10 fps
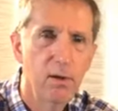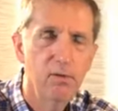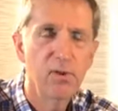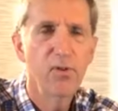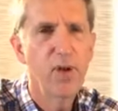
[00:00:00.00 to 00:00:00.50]

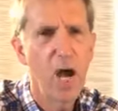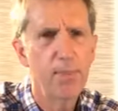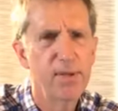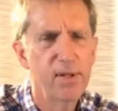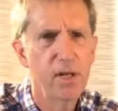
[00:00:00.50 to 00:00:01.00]
It's just the
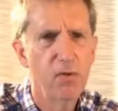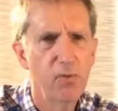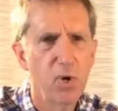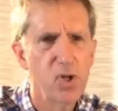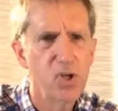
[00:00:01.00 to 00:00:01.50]
opposite,
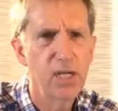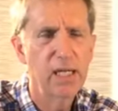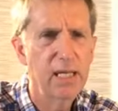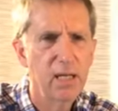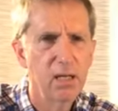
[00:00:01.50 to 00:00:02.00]

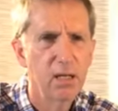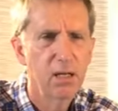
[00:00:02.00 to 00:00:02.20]
unfortunately.